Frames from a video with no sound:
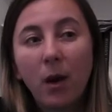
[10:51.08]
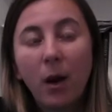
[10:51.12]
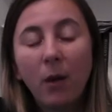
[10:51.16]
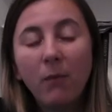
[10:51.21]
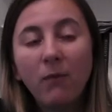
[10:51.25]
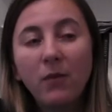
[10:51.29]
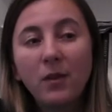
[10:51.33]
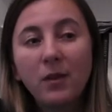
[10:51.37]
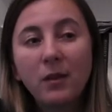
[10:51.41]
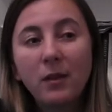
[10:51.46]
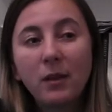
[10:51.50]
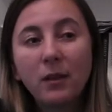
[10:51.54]

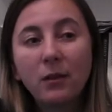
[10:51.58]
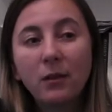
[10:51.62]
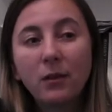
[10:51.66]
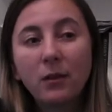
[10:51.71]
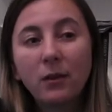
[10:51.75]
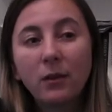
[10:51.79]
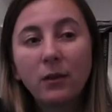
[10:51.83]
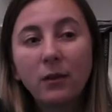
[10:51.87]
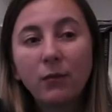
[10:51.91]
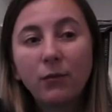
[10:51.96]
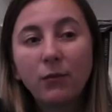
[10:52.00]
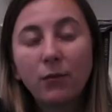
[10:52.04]
Obviously,
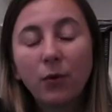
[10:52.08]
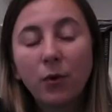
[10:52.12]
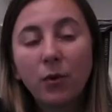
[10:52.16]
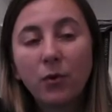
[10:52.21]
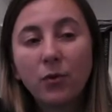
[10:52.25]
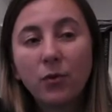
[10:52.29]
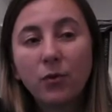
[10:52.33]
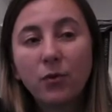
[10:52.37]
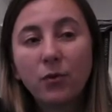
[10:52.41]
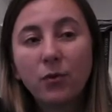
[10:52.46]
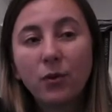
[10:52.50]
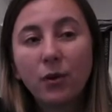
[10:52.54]
the
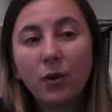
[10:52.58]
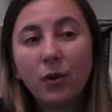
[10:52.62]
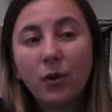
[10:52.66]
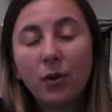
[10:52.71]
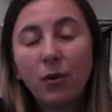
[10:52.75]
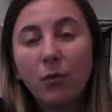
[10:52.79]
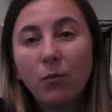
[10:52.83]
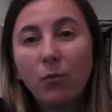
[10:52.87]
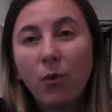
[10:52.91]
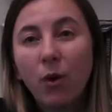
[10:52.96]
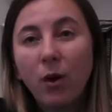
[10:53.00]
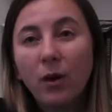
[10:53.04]
first
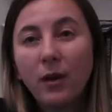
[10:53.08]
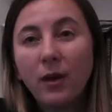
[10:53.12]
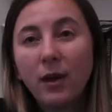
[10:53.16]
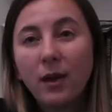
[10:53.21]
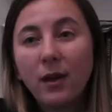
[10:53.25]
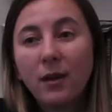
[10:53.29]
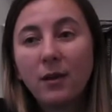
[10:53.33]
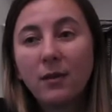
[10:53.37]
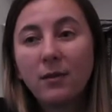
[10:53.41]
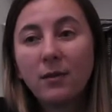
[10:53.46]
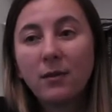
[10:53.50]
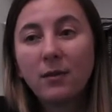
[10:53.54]
one
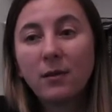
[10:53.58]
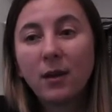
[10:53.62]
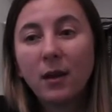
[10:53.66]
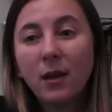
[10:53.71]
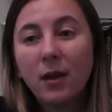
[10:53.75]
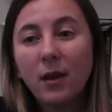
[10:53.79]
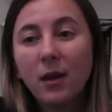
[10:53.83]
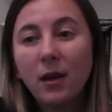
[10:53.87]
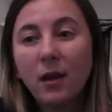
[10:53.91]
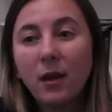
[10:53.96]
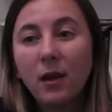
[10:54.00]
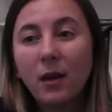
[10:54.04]
is
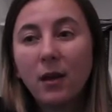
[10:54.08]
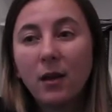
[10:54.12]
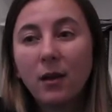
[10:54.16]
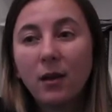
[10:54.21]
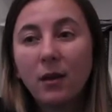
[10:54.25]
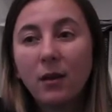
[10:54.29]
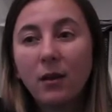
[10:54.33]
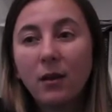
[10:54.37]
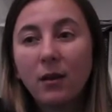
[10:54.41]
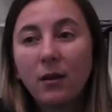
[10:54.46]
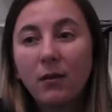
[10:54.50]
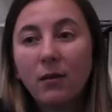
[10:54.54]

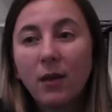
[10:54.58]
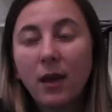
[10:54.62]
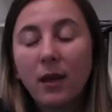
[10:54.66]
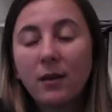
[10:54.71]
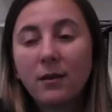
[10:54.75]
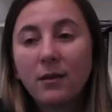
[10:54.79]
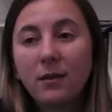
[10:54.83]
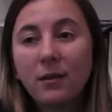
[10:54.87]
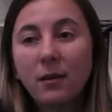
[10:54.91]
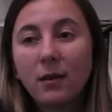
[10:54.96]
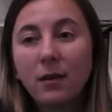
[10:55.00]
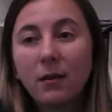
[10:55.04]
that
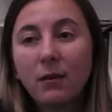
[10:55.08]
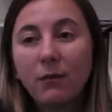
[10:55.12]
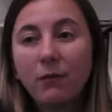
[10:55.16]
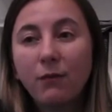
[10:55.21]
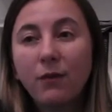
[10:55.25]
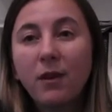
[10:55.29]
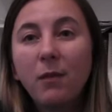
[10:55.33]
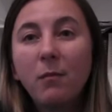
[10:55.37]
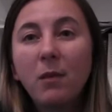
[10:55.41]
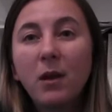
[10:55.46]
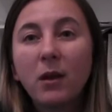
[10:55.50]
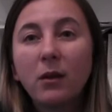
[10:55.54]

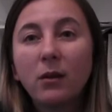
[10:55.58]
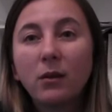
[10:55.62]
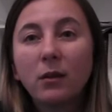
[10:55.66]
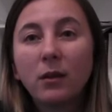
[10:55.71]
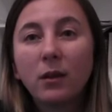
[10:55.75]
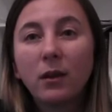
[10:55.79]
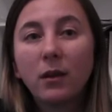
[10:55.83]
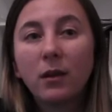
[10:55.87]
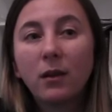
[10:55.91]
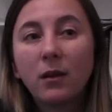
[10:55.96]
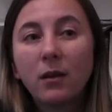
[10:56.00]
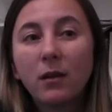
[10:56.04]
female
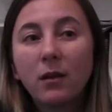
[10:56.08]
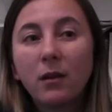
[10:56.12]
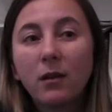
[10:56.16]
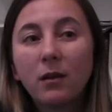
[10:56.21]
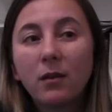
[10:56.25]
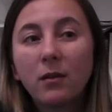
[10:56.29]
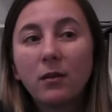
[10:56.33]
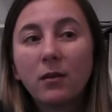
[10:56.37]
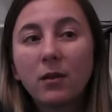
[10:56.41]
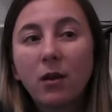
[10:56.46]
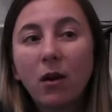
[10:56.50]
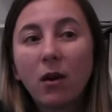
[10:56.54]

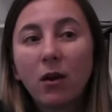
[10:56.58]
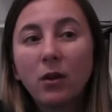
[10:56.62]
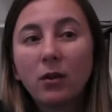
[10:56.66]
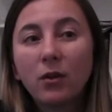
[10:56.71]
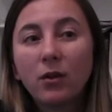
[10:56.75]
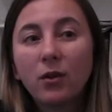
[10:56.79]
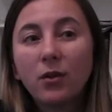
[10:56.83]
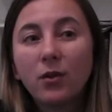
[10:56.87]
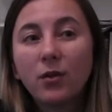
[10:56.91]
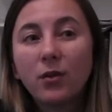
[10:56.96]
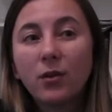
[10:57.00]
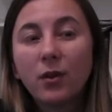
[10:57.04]

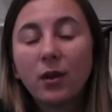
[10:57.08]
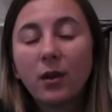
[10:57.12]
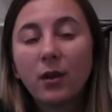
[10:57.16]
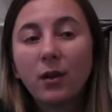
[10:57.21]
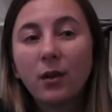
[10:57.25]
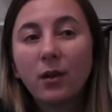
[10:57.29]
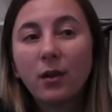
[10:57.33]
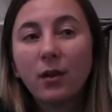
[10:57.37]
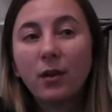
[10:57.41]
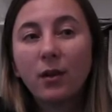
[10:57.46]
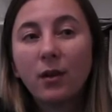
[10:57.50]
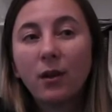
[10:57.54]
scholars
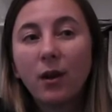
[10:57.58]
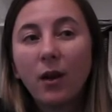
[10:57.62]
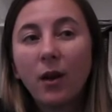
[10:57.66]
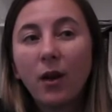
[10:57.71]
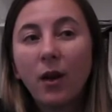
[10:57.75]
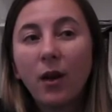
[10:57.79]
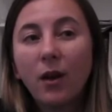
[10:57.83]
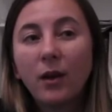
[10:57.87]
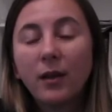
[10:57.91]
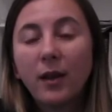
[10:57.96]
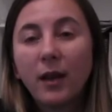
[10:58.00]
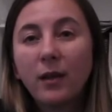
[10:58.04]

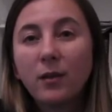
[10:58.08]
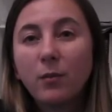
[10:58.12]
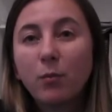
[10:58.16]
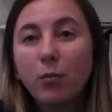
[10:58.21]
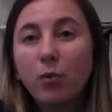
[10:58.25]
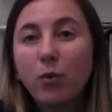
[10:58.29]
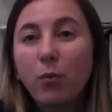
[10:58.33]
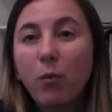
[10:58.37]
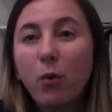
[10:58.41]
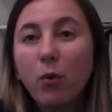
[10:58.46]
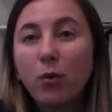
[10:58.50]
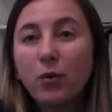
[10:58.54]
get
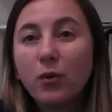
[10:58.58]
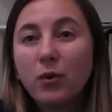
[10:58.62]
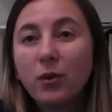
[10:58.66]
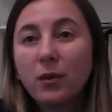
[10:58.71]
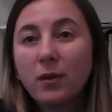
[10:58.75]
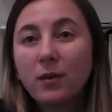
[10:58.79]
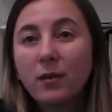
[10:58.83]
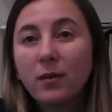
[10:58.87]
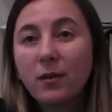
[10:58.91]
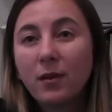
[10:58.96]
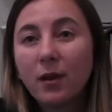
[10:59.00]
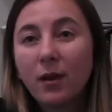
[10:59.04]

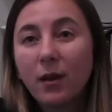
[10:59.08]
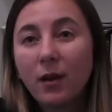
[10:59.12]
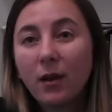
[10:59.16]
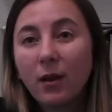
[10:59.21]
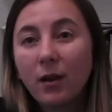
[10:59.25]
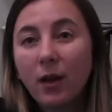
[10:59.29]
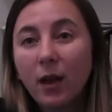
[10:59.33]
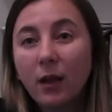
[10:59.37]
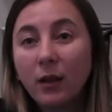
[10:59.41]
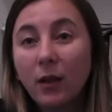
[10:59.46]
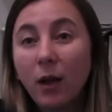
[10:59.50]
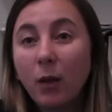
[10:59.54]
promoted
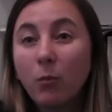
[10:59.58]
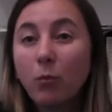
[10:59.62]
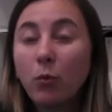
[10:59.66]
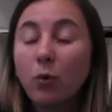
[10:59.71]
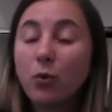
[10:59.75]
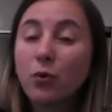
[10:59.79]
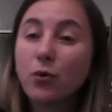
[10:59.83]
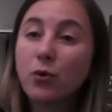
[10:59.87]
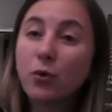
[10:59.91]
a lot more